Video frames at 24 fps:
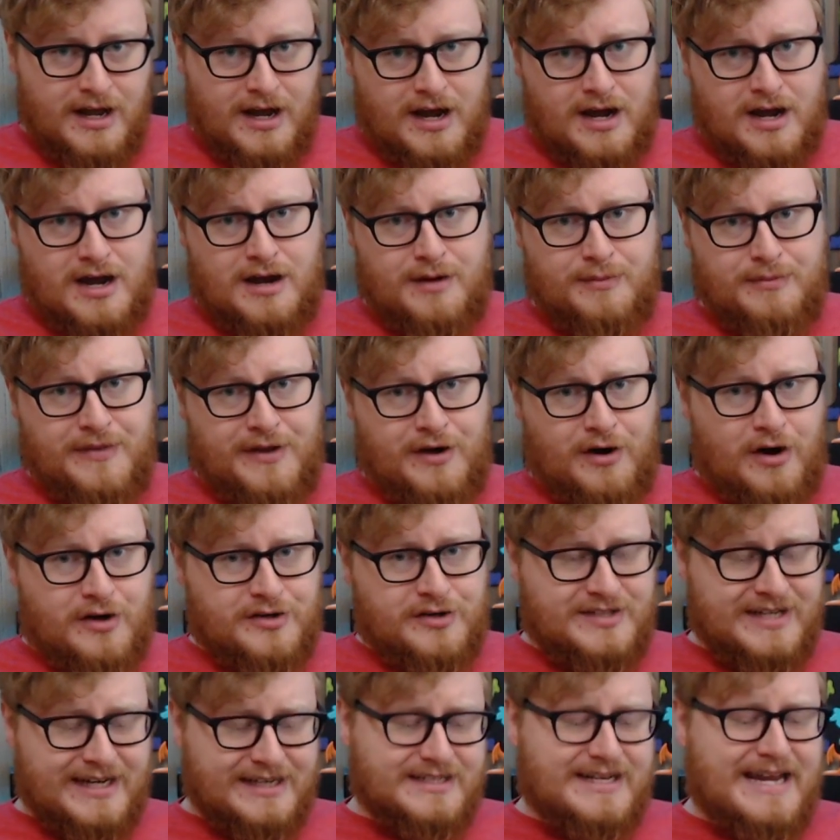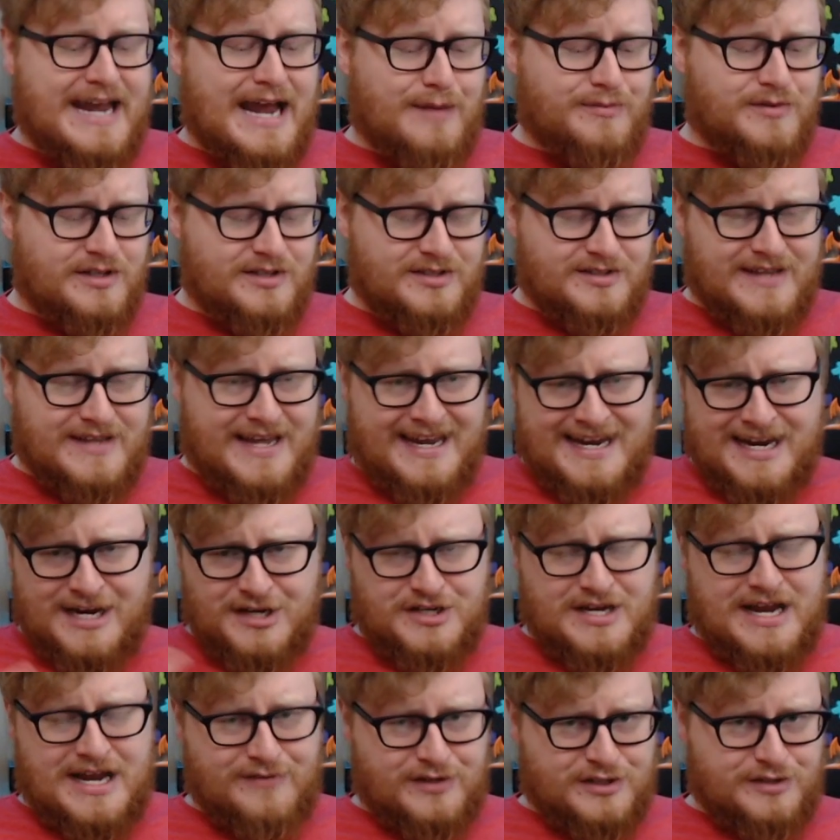There are 6 captains. They
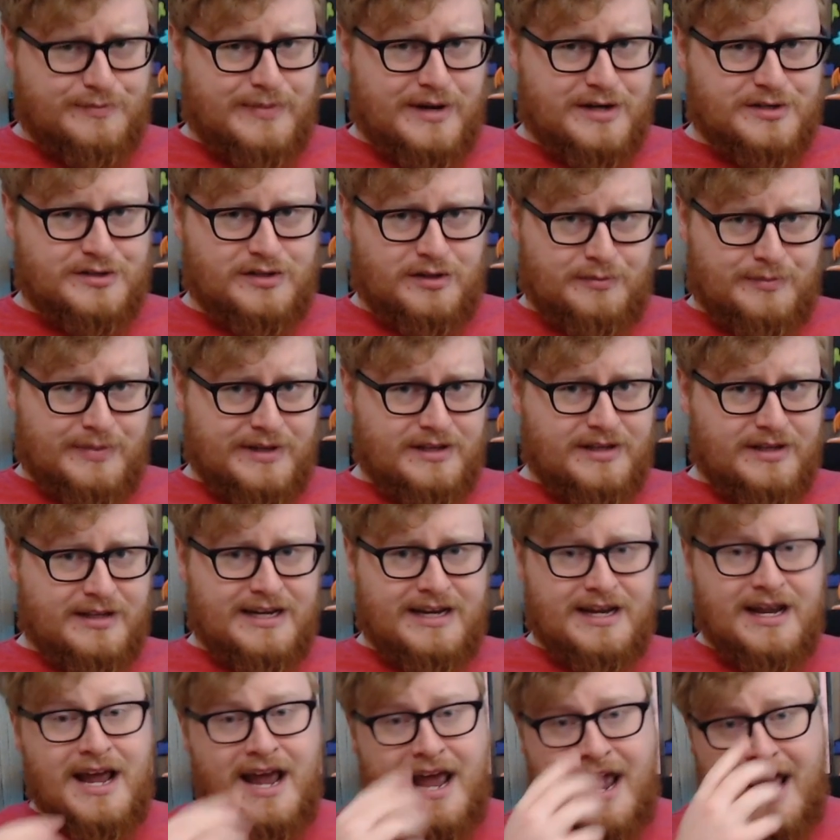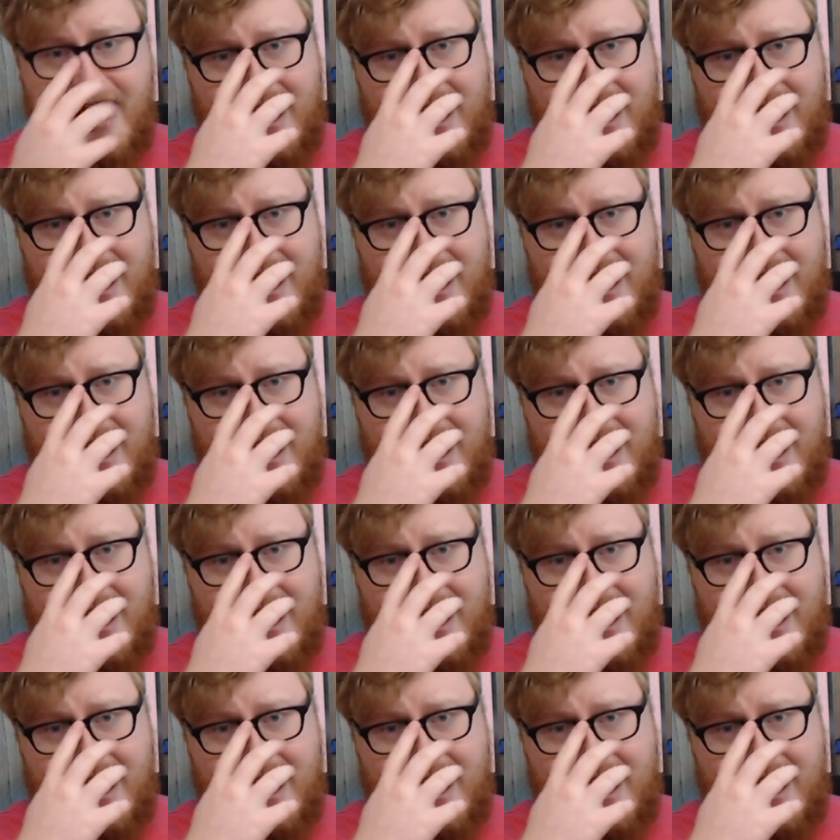each have a special ability,